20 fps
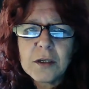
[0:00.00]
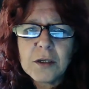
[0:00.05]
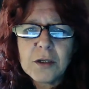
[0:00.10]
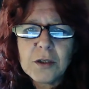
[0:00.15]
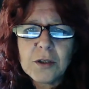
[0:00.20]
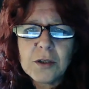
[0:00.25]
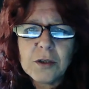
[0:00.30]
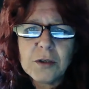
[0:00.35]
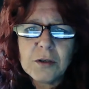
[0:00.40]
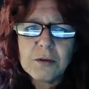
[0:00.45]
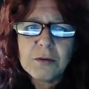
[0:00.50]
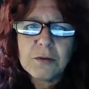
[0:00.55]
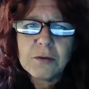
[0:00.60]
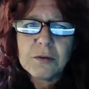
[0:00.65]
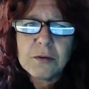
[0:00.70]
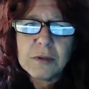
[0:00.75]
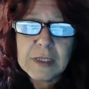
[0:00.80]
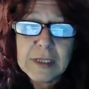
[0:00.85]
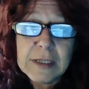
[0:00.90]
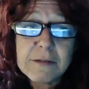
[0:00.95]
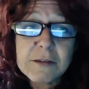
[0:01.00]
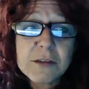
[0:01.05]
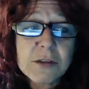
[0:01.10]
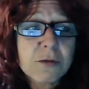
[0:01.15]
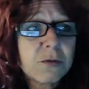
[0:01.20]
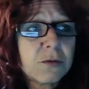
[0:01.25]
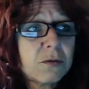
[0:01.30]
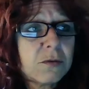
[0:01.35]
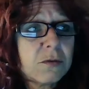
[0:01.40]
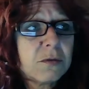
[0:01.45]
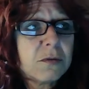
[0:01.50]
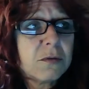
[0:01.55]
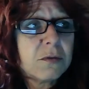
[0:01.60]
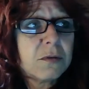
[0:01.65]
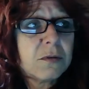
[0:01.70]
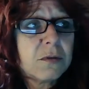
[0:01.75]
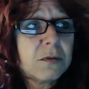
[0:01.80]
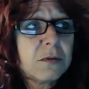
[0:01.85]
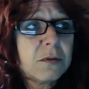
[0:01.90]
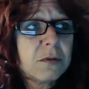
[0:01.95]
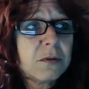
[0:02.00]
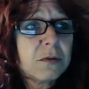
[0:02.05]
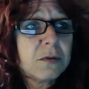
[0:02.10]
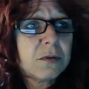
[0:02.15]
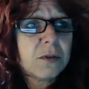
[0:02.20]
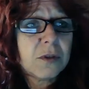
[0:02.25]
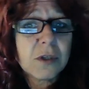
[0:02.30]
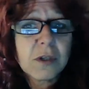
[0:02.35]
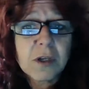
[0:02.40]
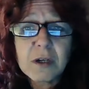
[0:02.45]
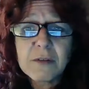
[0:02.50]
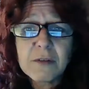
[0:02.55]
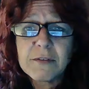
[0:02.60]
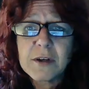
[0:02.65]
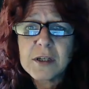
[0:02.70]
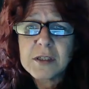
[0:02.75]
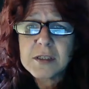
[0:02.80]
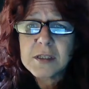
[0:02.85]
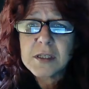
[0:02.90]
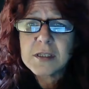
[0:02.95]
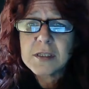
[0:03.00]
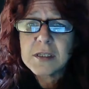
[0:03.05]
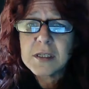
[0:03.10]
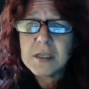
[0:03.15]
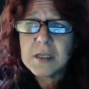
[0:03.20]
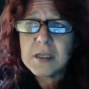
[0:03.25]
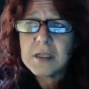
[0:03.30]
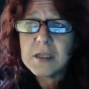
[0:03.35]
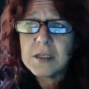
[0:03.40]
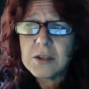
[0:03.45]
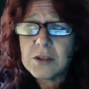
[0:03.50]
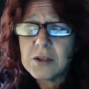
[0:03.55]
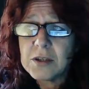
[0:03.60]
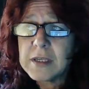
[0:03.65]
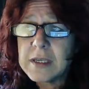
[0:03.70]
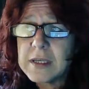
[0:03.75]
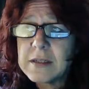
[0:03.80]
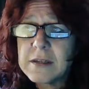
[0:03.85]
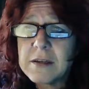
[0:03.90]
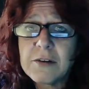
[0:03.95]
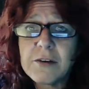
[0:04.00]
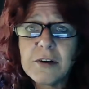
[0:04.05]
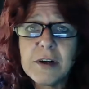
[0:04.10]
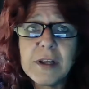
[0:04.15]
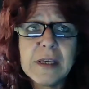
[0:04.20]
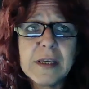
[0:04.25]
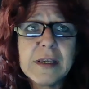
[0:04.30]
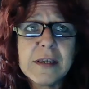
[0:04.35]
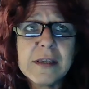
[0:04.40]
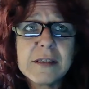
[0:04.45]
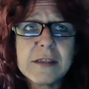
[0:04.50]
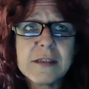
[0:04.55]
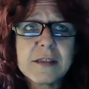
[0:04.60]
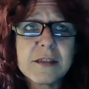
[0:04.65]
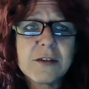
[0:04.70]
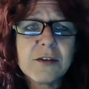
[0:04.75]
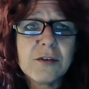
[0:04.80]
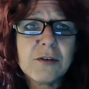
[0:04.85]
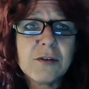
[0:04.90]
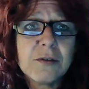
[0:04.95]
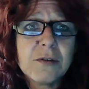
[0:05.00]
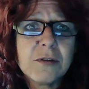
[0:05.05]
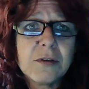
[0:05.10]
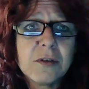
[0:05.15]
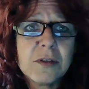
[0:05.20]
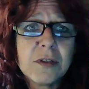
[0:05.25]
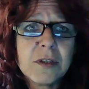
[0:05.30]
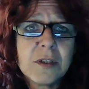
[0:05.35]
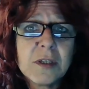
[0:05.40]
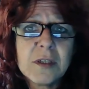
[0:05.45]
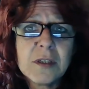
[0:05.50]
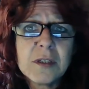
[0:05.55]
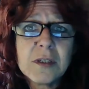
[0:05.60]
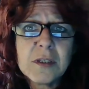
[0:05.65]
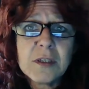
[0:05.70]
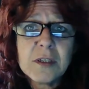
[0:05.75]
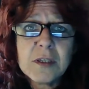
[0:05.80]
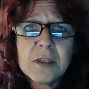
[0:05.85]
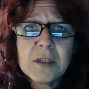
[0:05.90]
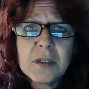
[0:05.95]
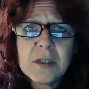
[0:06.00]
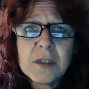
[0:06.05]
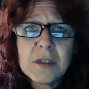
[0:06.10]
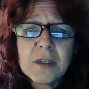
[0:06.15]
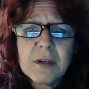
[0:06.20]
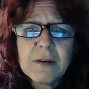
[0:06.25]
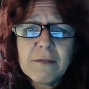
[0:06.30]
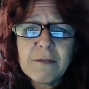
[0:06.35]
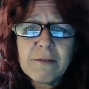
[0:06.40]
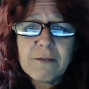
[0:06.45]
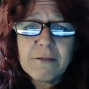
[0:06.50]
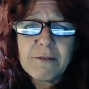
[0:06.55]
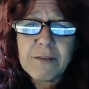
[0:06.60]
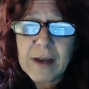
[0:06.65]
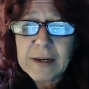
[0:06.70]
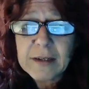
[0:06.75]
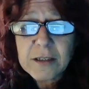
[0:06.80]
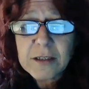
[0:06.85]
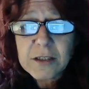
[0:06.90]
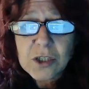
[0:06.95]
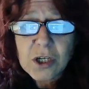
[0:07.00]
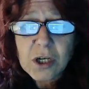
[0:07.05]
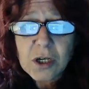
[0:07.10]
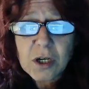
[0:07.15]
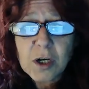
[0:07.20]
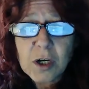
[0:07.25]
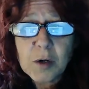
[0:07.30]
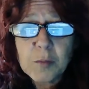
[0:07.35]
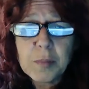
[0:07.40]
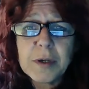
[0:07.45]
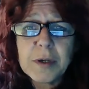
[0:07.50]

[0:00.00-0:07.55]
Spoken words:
you leave school, you go to varsity, you get degrees, you find a job,